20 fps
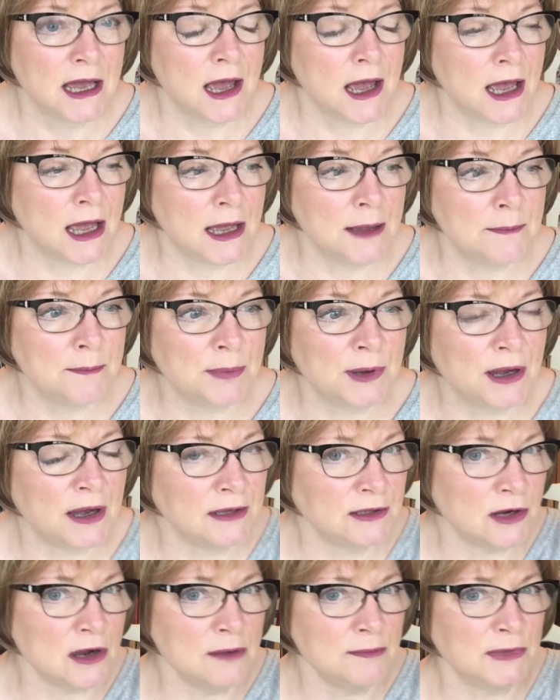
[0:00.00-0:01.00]
But
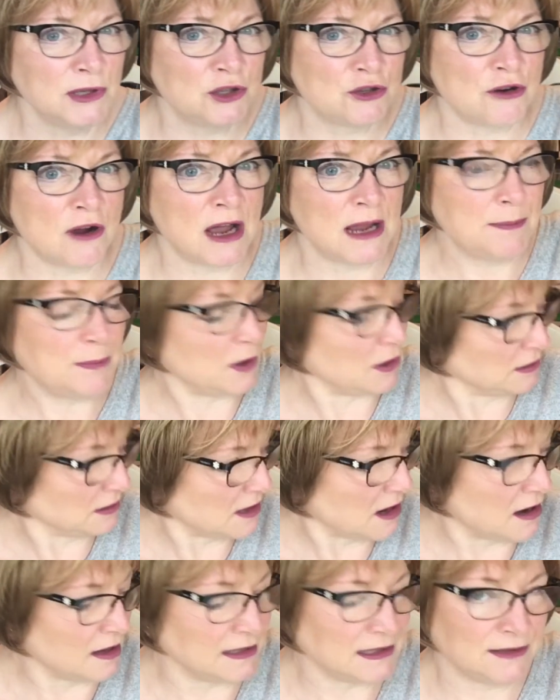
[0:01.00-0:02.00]
I've got my tripod
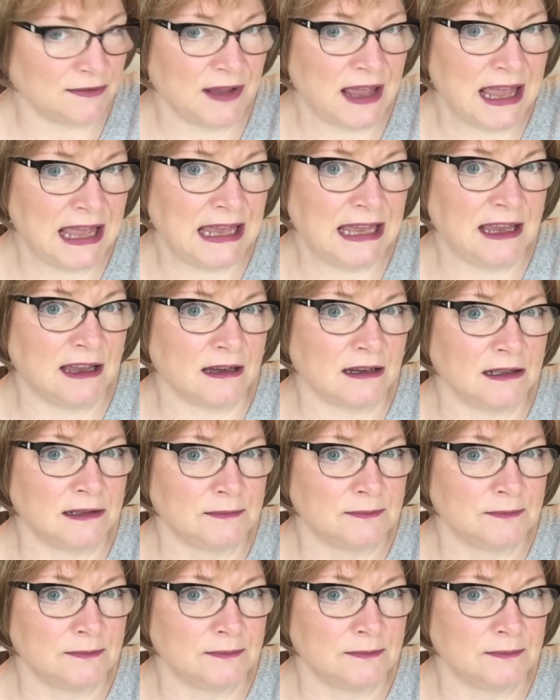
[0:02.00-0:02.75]
kind of here,